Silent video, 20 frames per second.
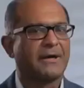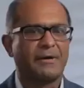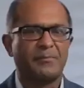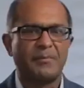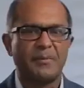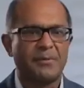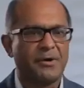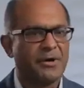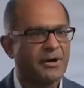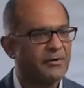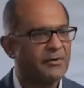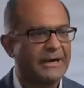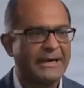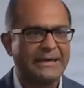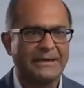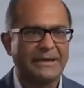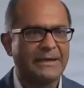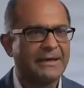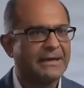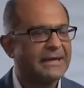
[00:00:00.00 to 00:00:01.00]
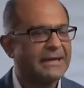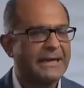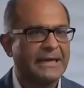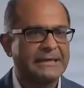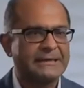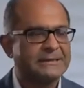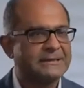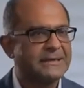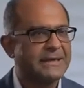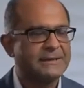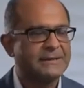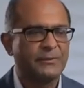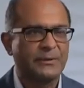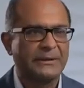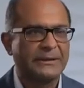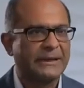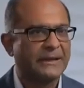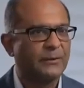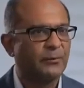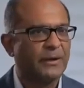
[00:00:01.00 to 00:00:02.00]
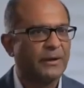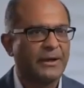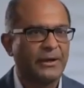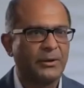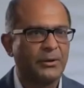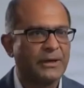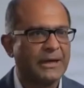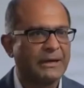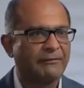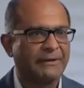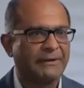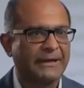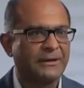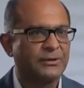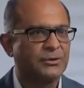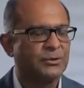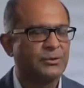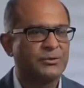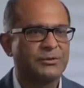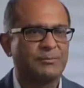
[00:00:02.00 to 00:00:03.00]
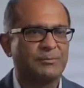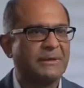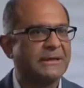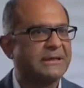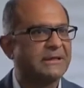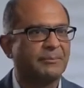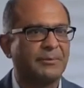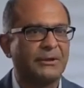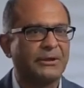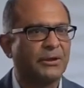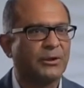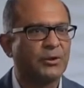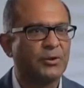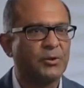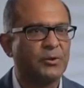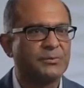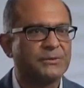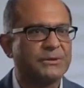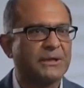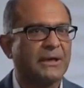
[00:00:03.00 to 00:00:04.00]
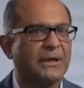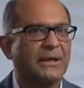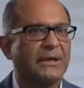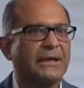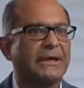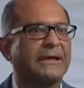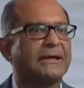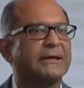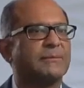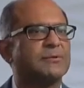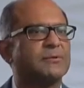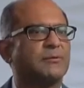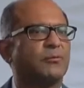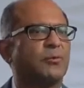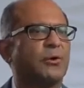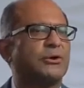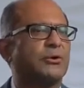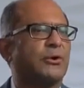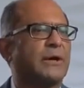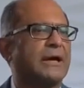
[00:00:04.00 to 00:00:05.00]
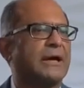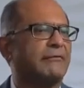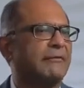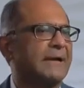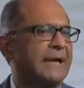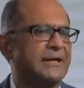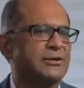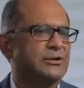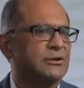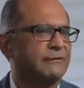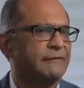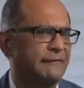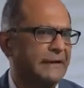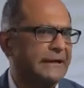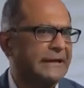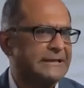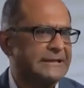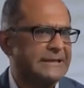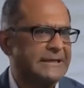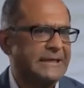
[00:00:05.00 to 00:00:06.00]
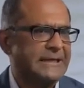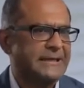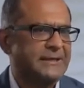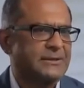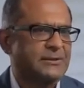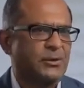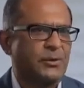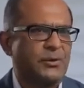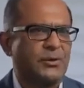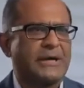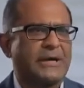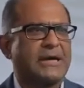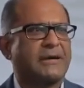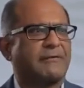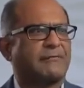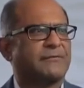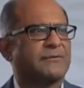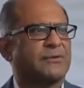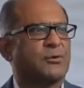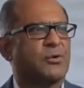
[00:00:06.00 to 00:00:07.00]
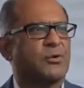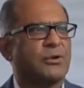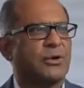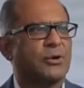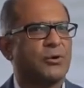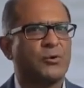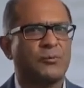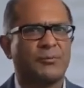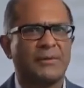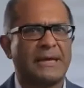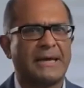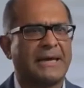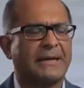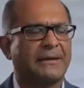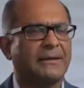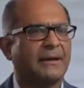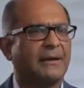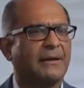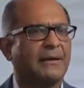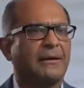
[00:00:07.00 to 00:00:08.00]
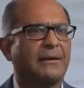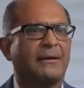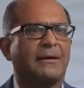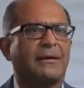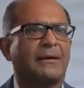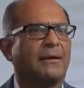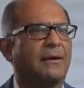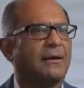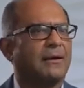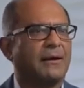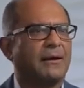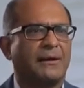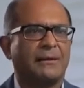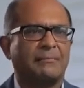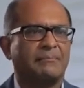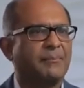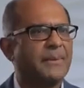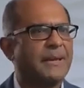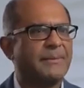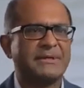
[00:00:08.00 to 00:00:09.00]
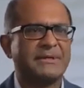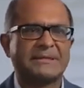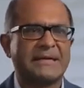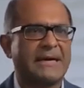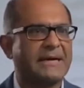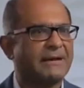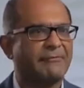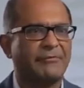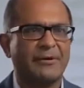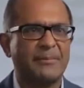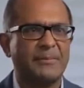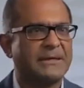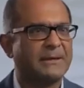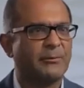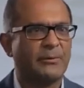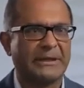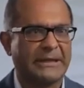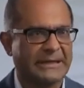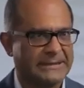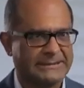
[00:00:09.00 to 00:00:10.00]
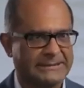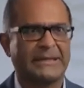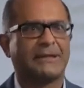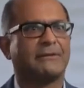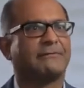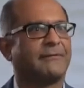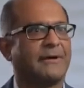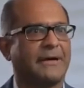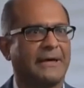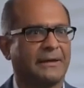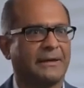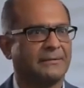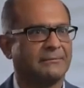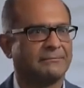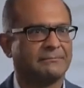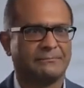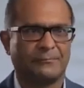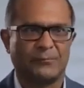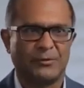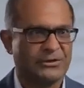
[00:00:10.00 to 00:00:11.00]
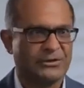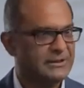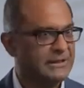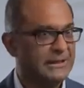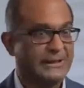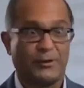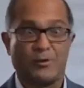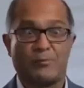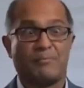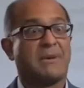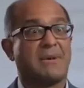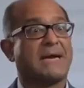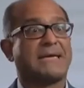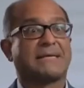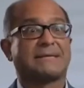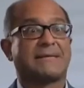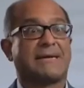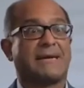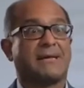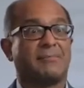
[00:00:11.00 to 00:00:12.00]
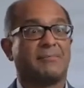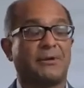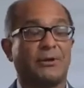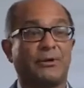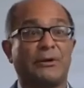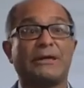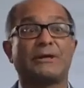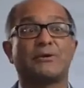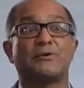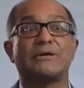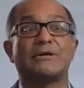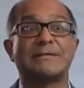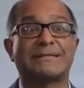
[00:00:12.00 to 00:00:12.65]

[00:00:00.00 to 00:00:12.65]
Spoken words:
And I remember a great exercise we did where you kind of had to split up in groups in terms of what your kind of natural affinity is. So you kind of saw the group that maybe start every meeting with an Excel file, which is certainly not my style, but you needed to